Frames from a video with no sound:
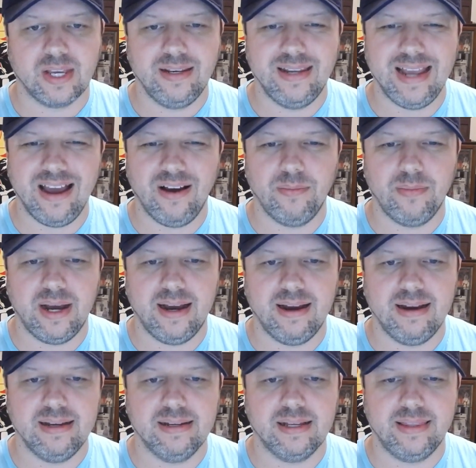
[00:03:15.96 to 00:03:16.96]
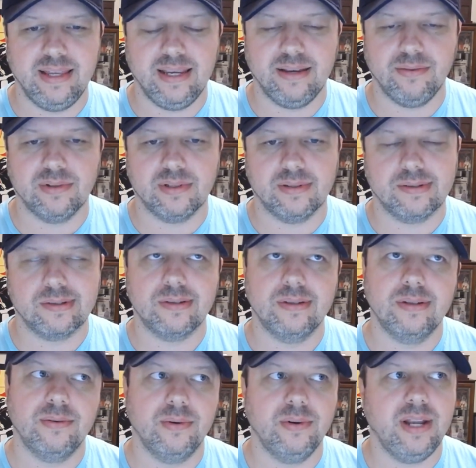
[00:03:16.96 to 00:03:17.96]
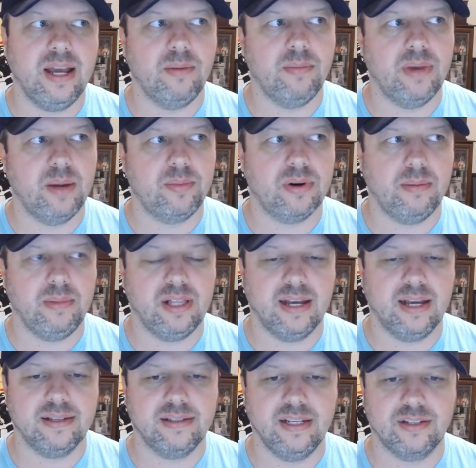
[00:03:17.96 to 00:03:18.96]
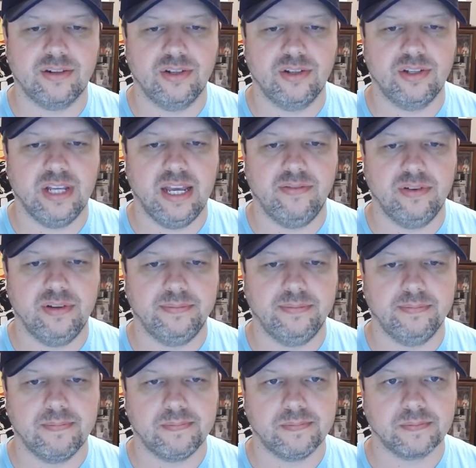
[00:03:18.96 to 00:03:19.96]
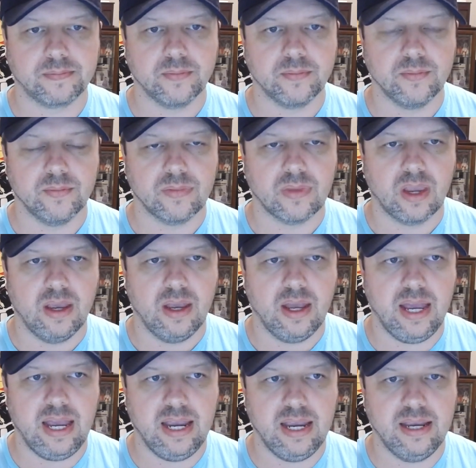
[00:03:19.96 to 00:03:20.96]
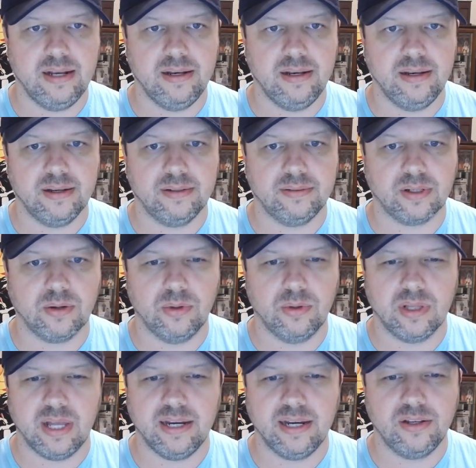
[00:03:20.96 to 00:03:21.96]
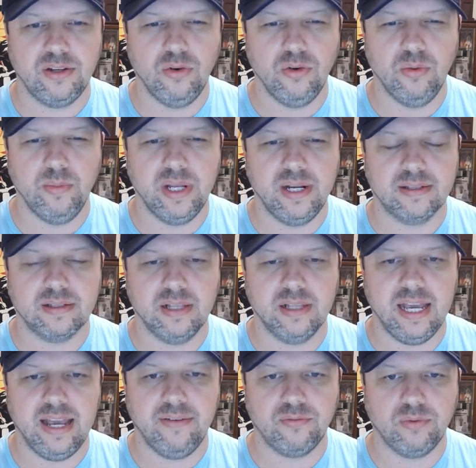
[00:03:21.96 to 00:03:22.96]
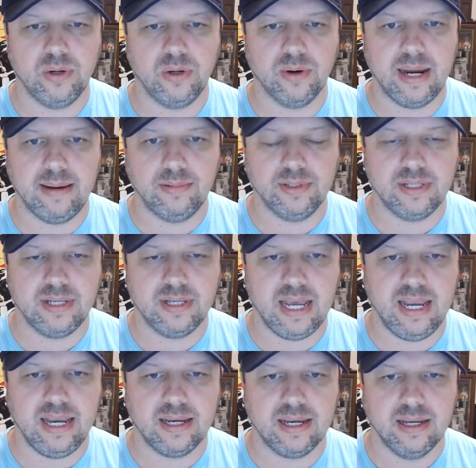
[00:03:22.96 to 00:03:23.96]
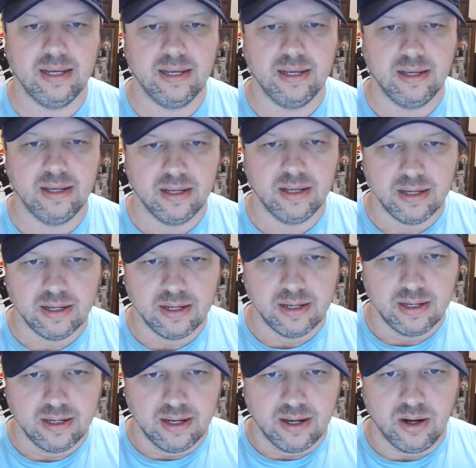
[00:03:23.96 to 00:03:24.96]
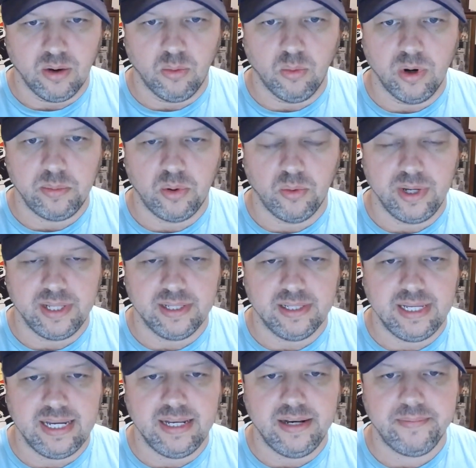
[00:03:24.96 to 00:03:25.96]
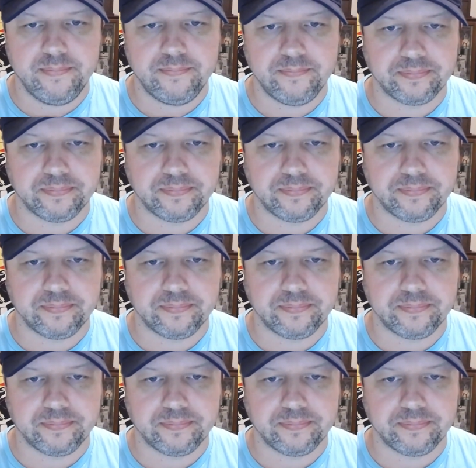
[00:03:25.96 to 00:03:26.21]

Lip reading: down by, I think we were down by probably like 6 or 7. And with like 2 minutes left, we were able to take a 1 point lead.